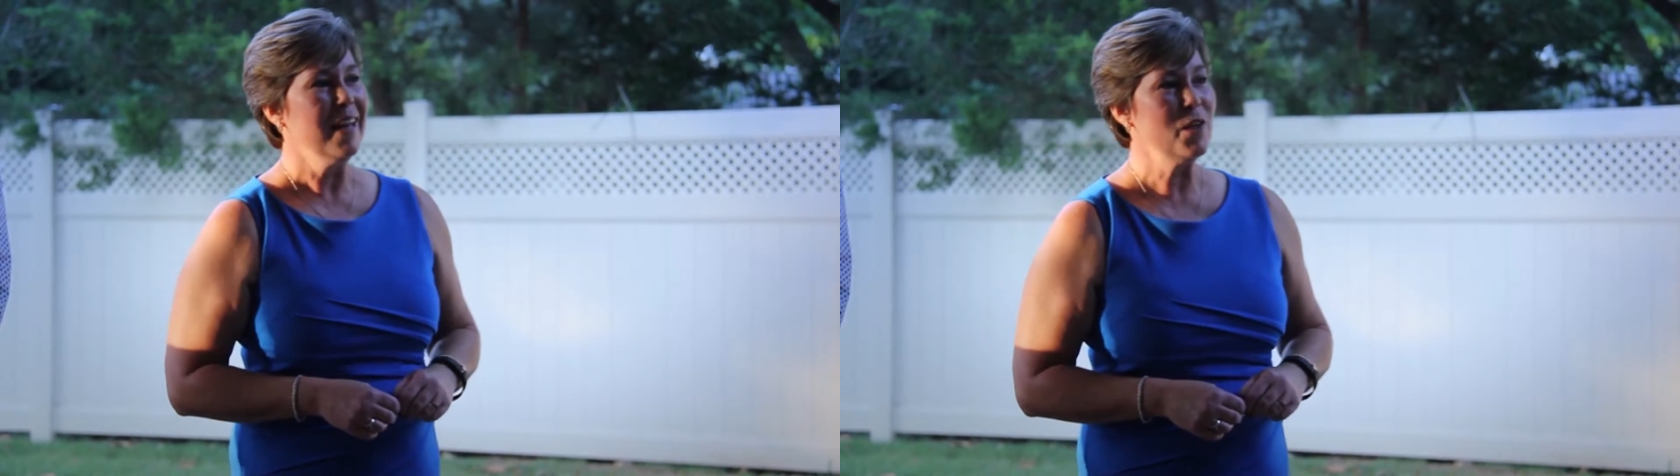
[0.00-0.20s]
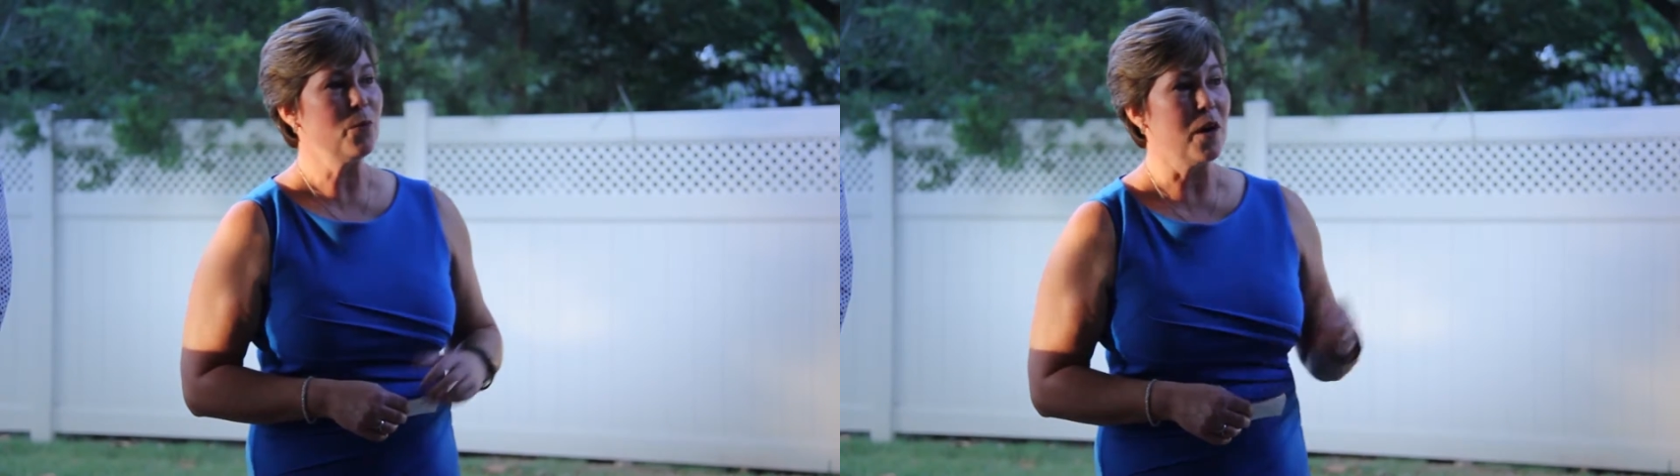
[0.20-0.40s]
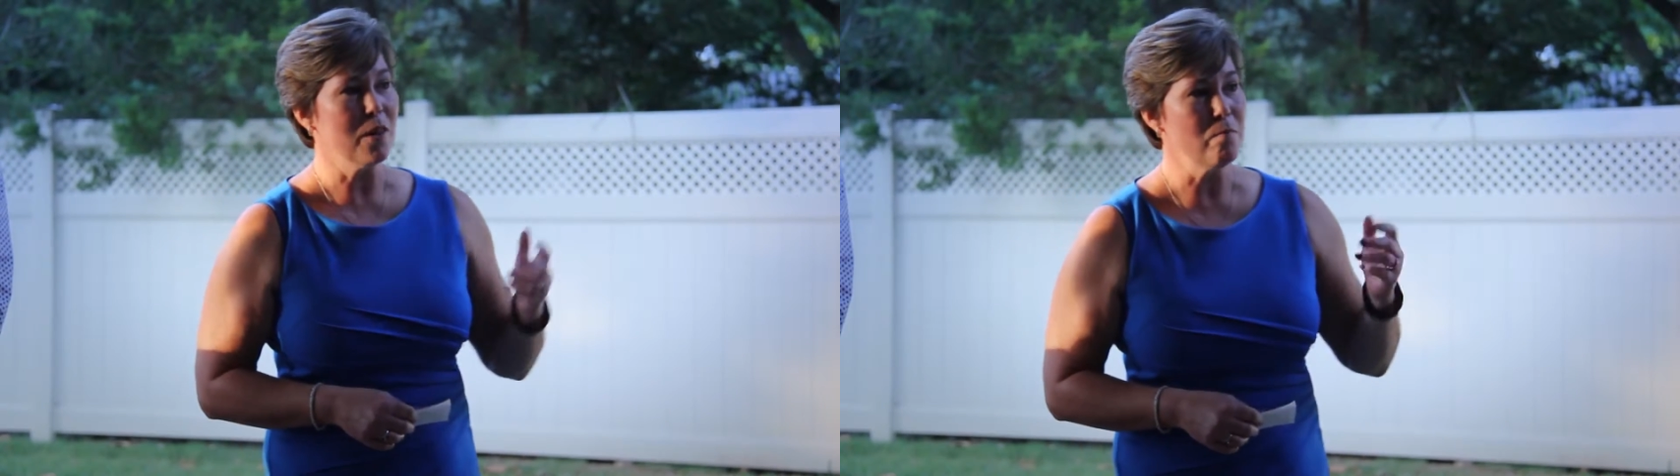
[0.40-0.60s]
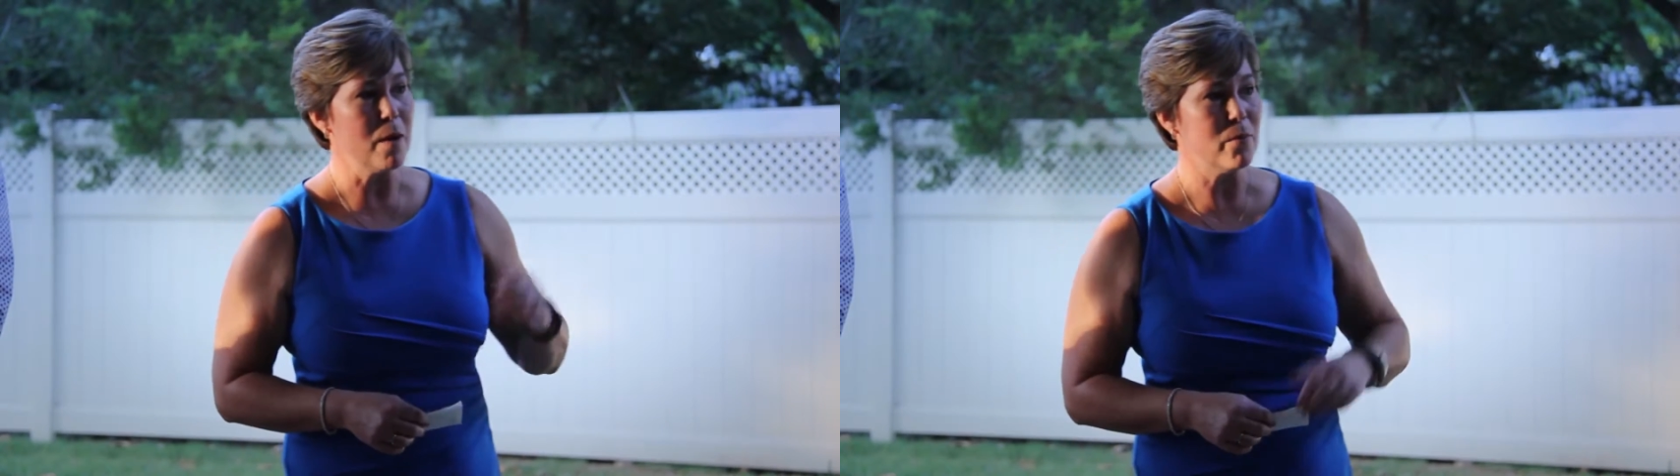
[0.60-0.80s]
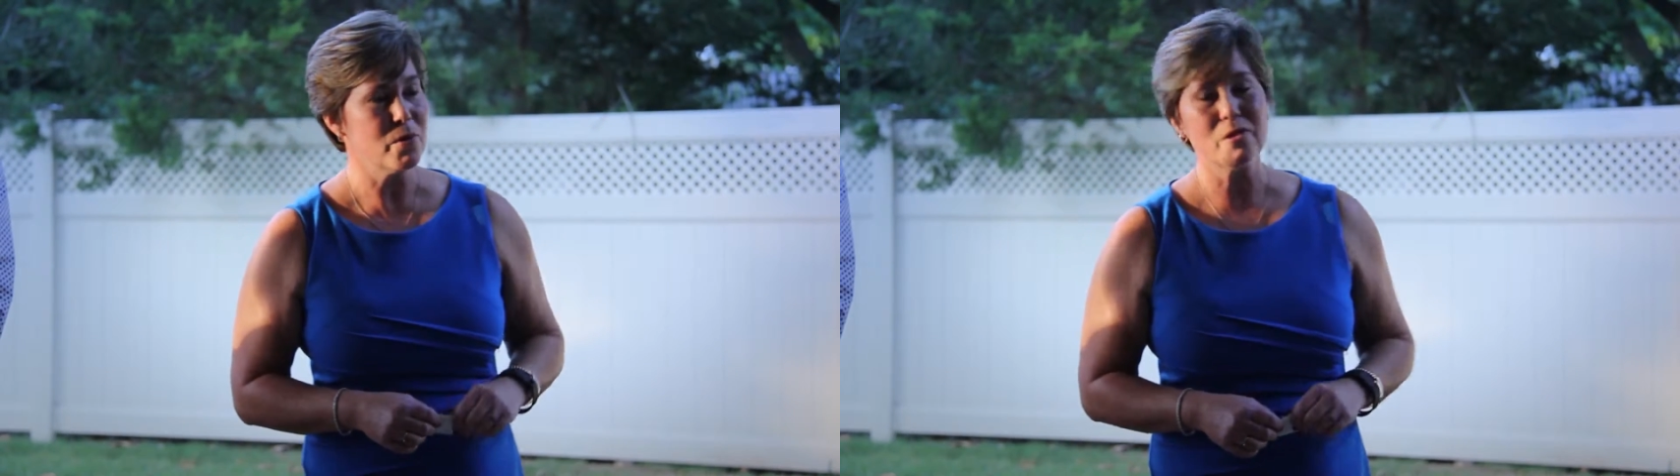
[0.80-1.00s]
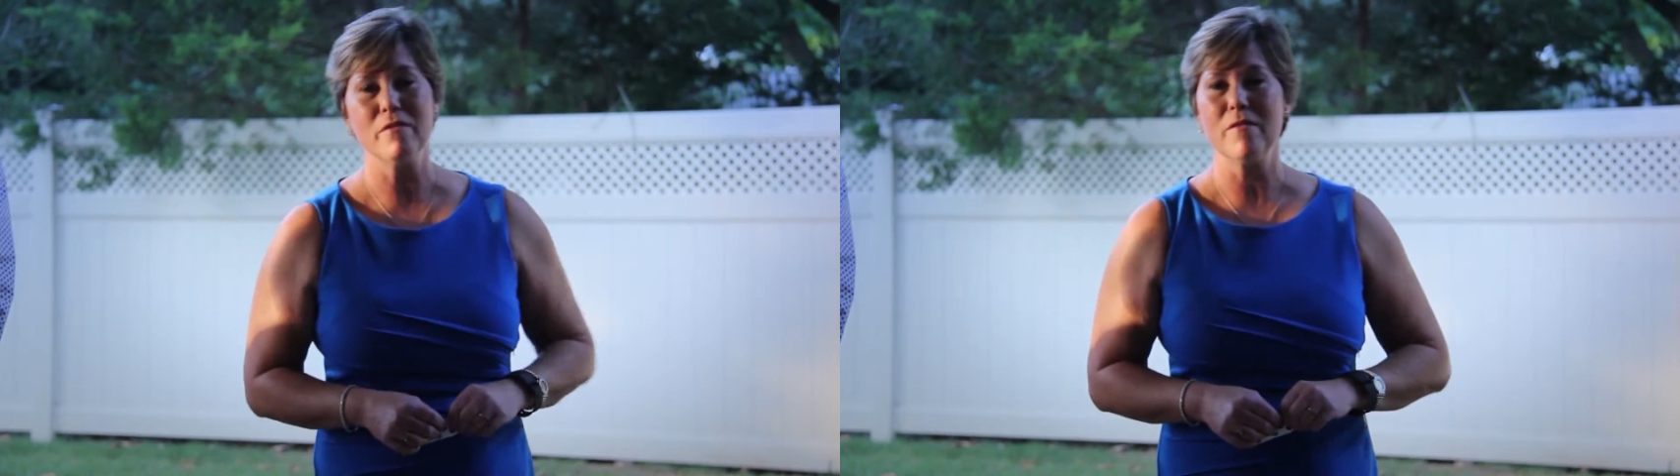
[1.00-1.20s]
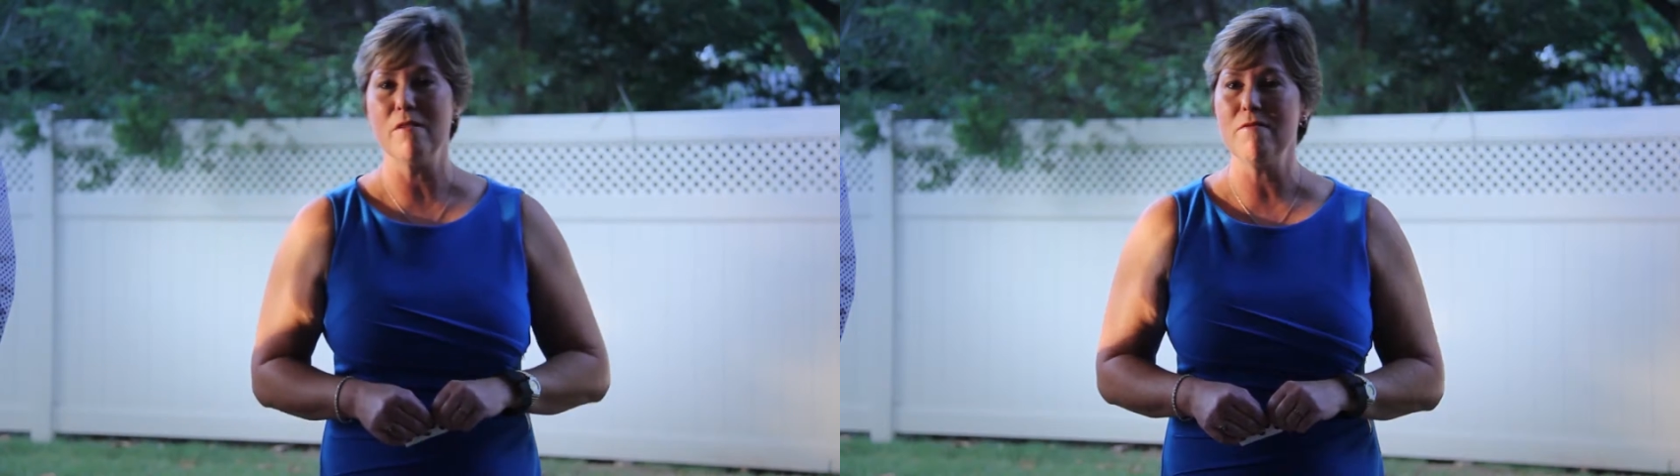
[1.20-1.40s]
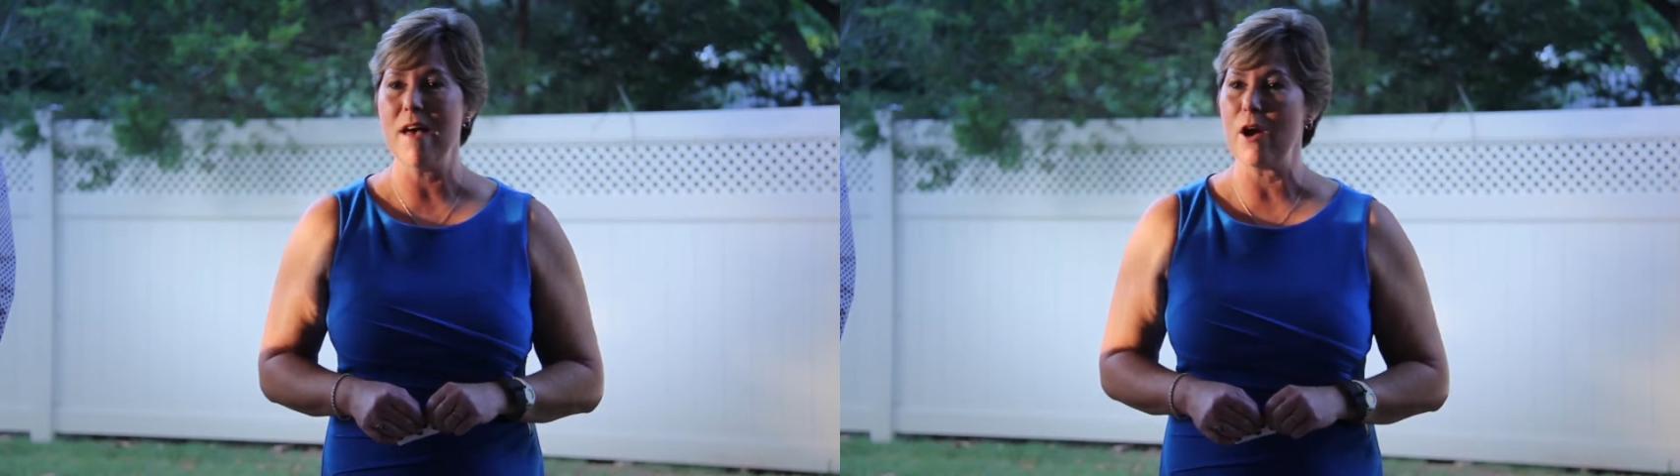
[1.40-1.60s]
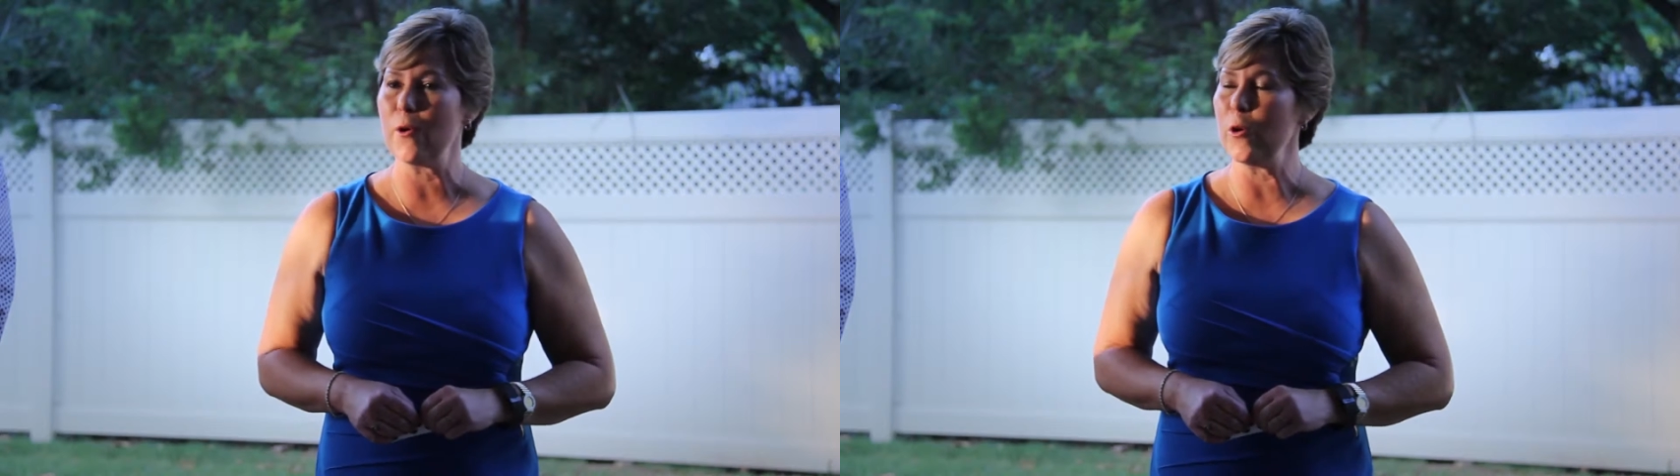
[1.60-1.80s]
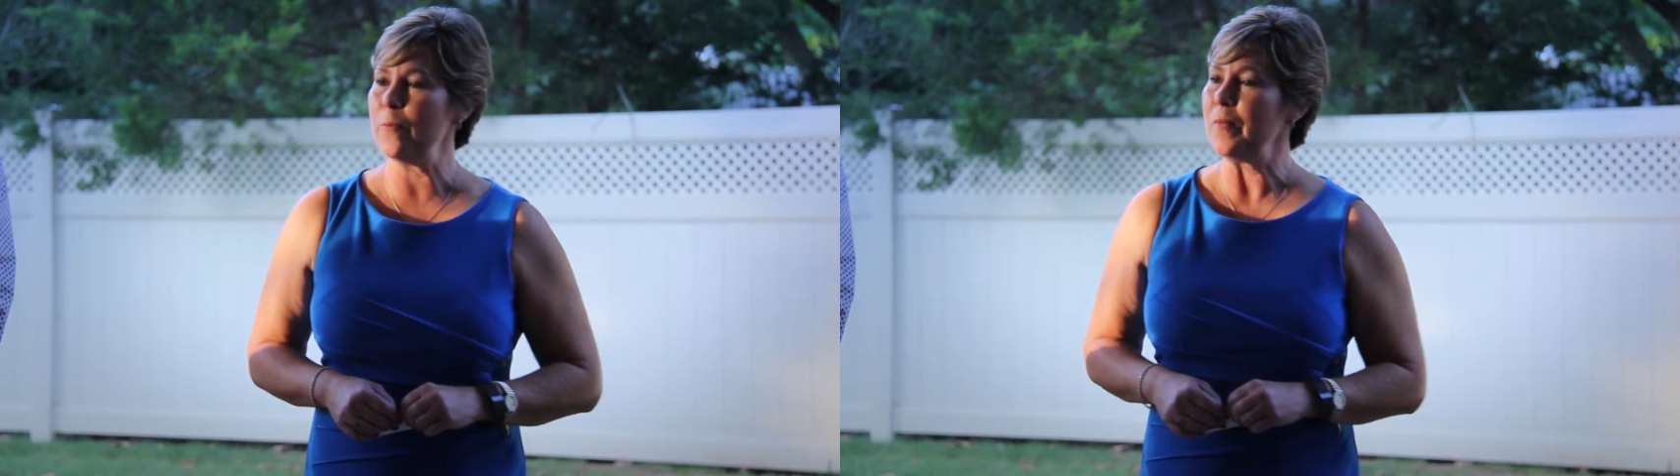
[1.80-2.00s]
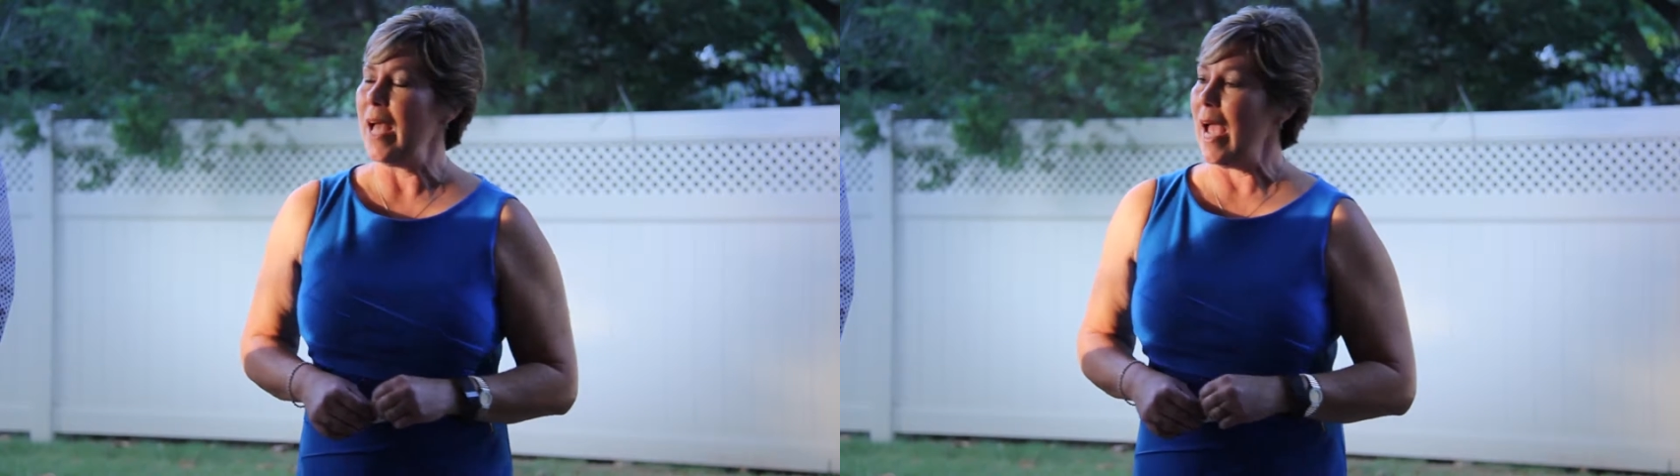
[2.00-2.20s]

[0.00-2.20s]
He's one of the members of that group.